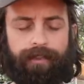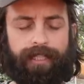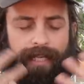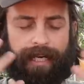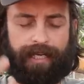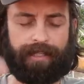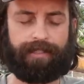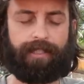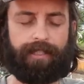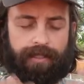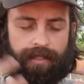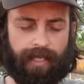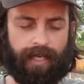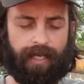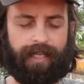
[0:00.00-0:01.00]
He has
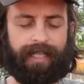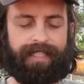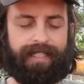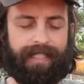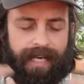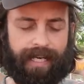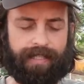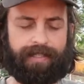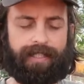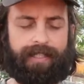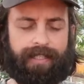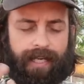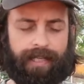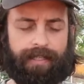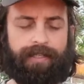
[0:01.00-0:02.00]
these intense,
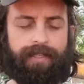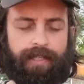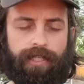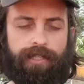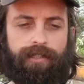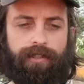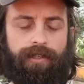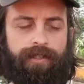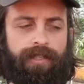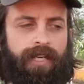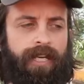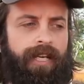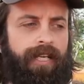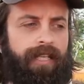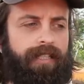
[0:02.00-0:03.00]
intense seizures
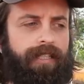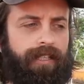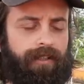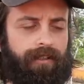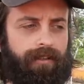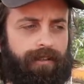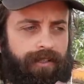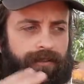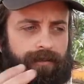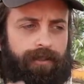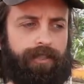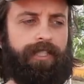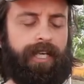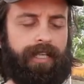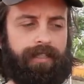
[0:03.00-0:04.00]
that are
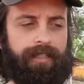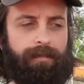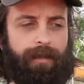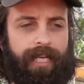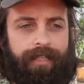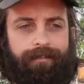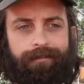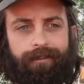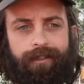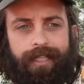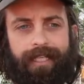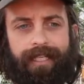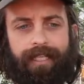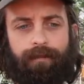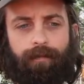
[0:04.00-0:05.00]
excruciatingly painful
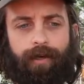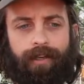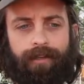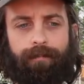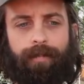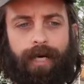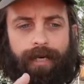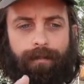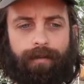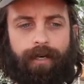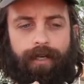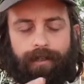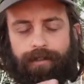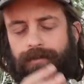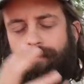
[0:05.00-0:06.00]
and one of the
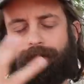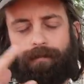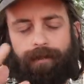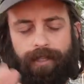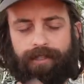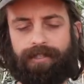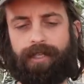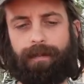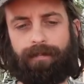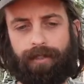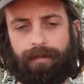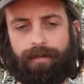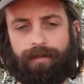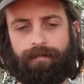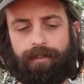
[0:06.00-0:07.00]
byproducts or one of the
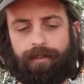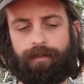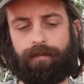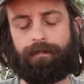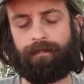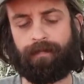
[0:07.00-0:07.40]
symptoms of the